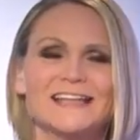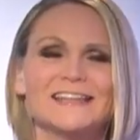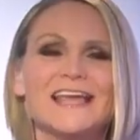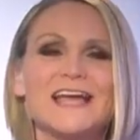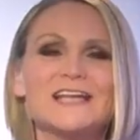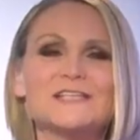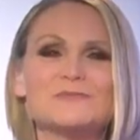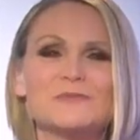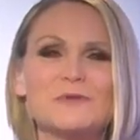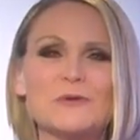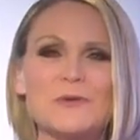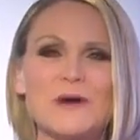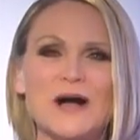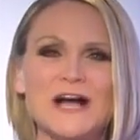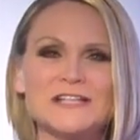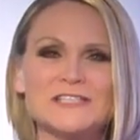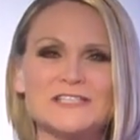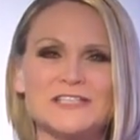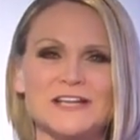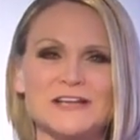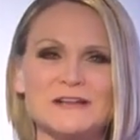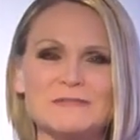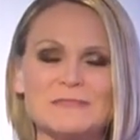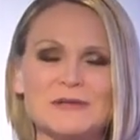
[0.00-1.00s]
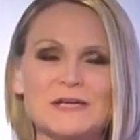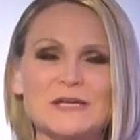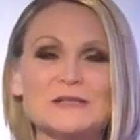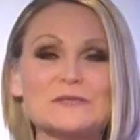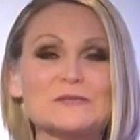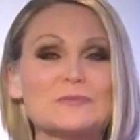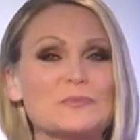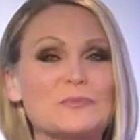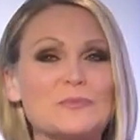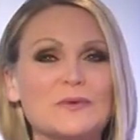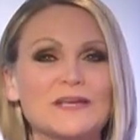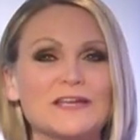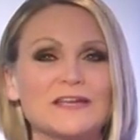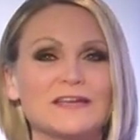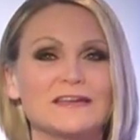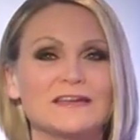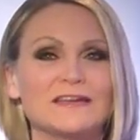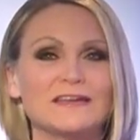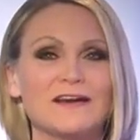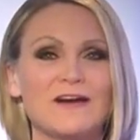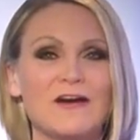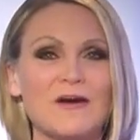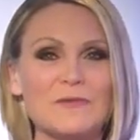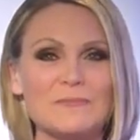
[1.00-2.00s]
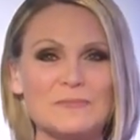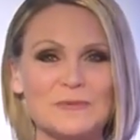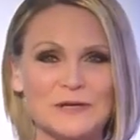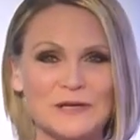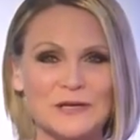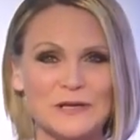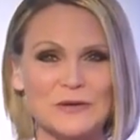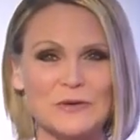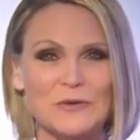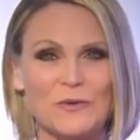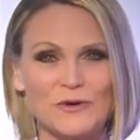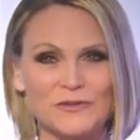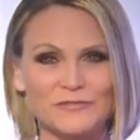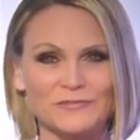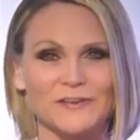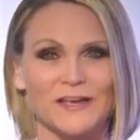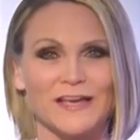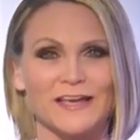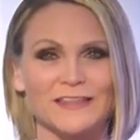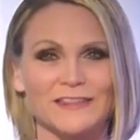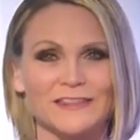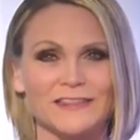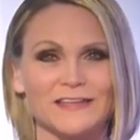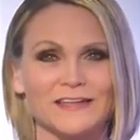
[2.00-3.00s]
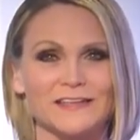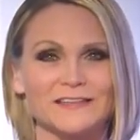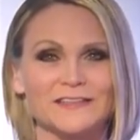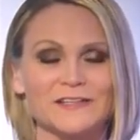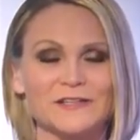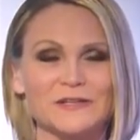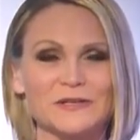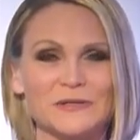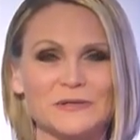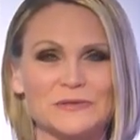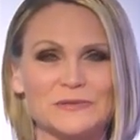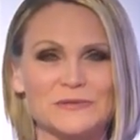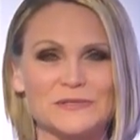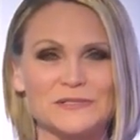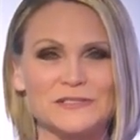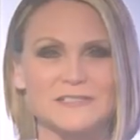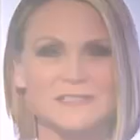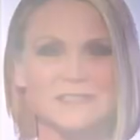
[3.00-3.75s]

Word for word: Thanks for watching because we are putting your faith in the news.